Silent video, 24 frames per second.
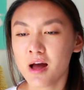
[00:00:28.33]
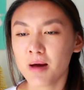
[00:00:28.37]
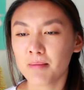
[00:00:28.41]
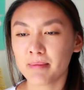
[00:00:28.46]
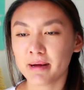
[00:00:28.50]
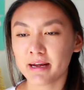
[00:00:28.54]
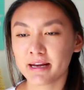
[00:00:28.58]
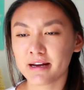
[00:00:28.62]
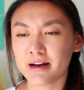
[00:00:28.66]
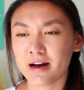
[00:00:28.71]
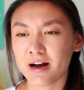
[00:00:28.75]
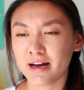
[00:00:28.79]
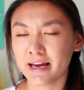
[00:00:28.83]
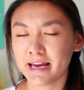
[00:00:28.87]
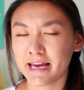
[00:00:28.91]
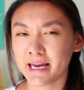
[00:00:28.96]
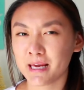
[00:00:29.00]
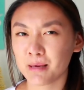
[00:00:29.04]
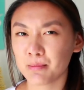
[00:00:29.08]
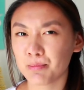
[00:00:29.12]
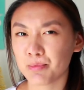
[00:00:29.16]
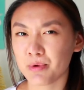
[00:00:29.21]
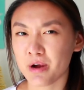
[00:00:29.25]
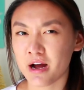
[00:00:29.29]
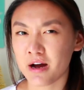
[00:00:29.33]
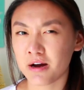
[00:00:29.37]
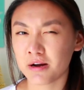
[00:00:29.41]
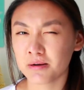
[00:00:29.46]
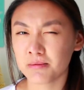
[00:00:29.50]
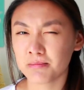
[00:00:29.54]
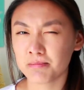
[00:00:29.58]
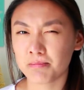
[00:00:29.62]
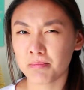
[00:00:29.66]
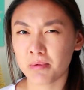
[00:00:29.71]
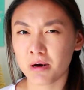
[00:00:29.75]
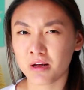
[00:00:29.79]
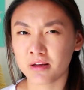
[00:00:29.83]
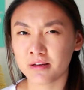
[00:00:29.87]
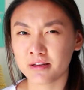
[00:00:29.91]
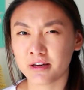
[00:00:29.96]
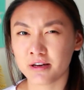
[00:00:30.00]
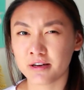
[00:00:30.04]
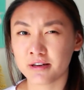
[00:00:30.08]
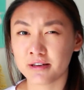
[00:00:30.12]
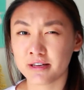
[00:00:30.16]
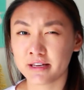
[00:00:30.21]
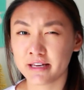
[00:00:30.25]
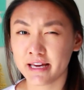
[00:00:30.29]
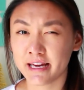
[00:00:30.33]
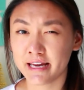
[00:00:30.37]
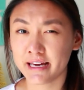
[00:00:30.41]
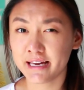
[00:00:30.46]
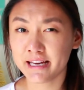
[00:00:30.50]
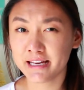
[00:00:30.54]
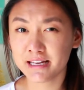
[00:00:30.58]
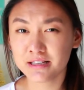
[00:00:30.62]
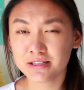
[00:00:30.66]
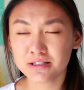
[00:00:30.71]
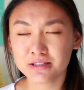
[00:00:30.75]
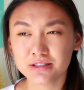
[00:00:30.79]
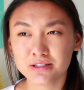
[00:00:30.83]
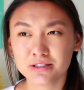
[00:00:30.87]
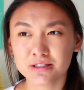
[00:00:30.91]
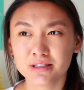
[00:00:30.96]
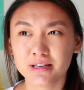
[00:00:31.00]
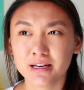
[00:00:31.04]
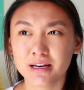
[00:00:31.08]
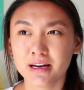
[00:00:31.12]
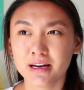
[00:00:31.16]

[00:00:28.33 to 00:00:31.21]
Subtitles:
but I got a brown balayage.